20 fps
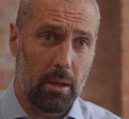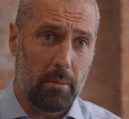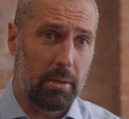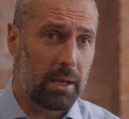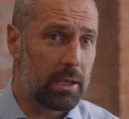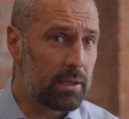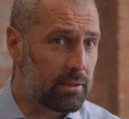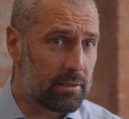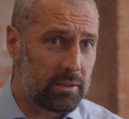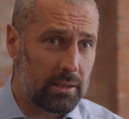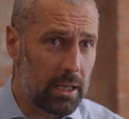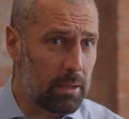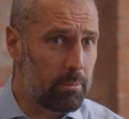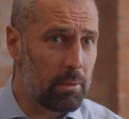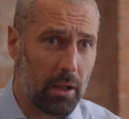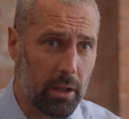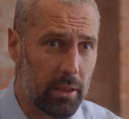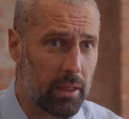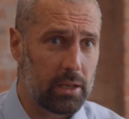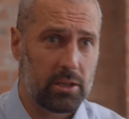because it seemed
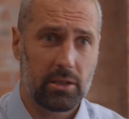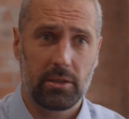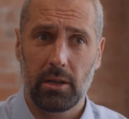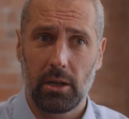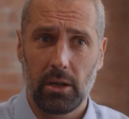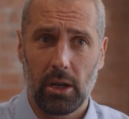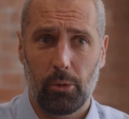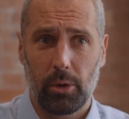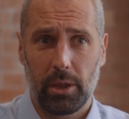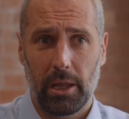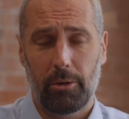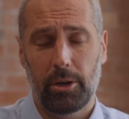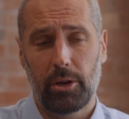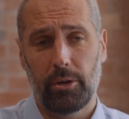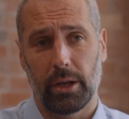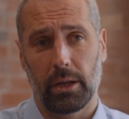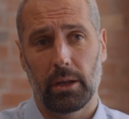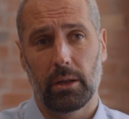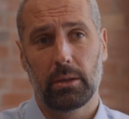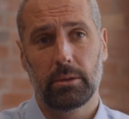like they just didn't know what they were
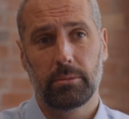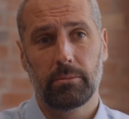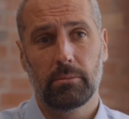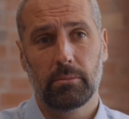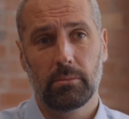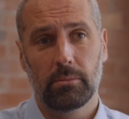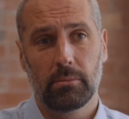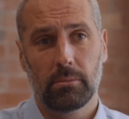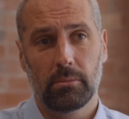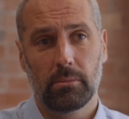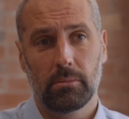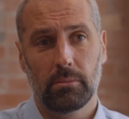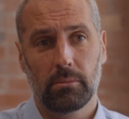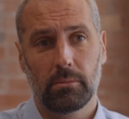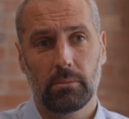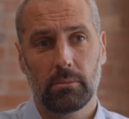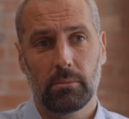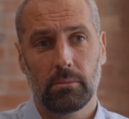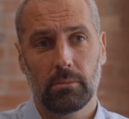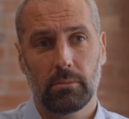doing.
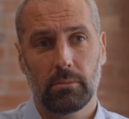And